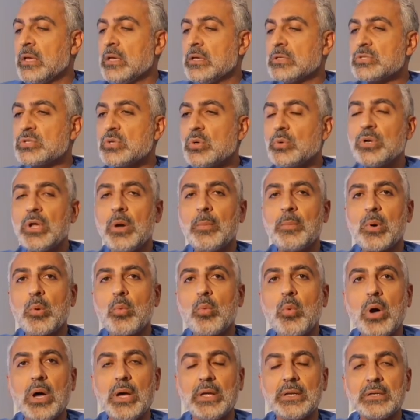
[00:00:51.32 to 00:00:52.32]
So number
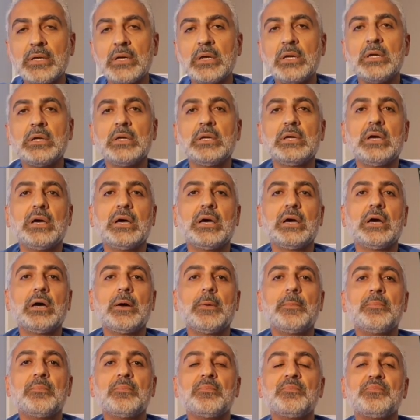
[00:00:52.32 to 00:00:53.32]
one,
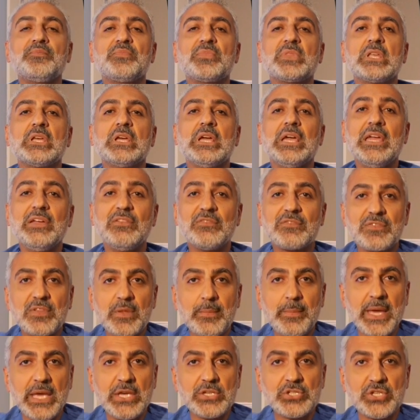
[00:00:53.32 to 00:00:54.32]

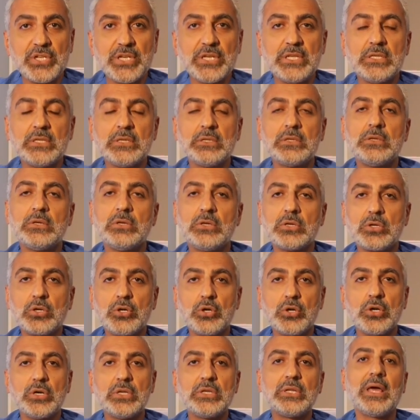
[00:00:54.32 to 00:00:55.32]
inflammation,
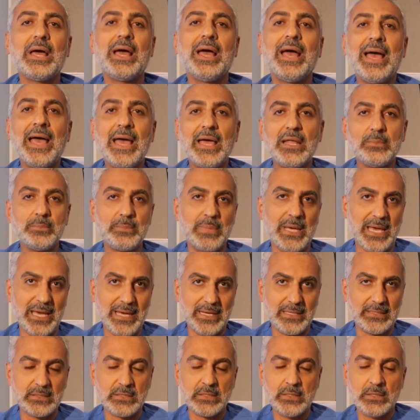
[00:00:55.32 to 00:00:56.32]
good and
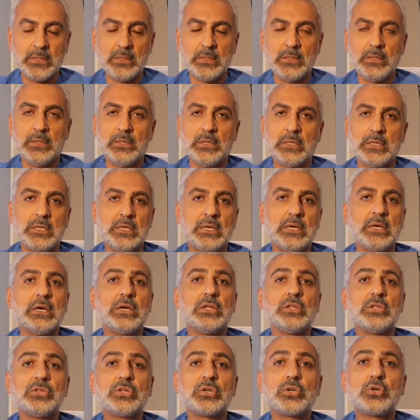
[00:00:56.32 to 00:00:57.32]
bad.
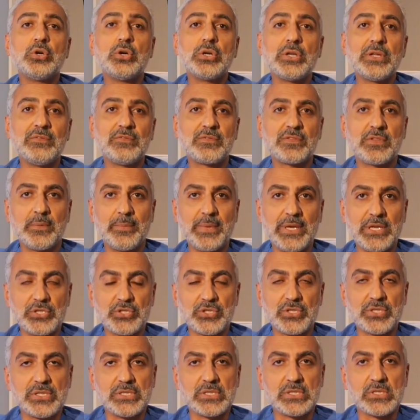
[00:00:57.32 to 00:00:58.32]
The good
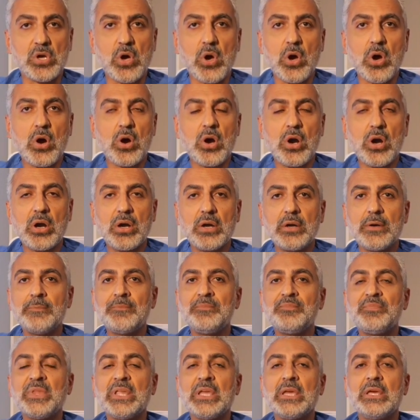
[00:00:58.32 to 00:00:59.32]
inflammations
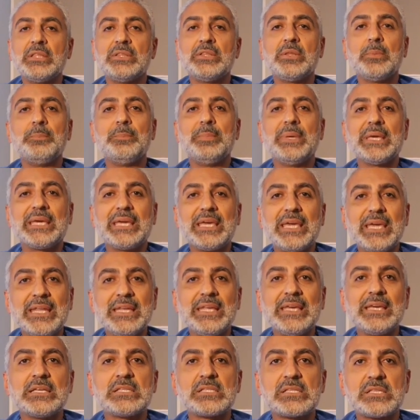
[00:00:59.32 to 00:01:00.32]
are the
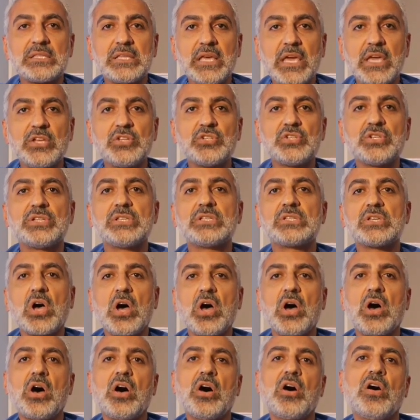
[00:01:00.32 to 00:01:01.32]
beginning stages
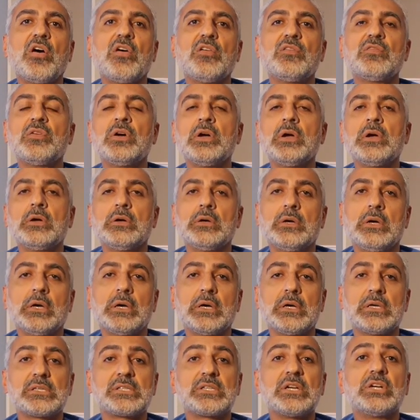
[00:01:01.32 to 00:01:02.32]
of
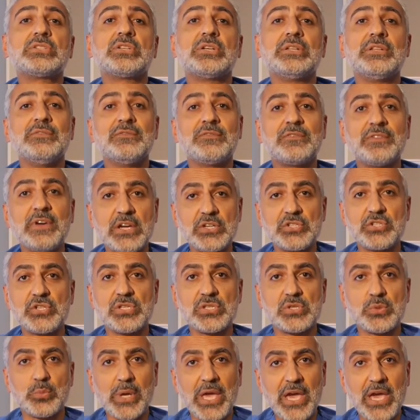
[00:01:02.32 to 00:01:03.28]
certain infections.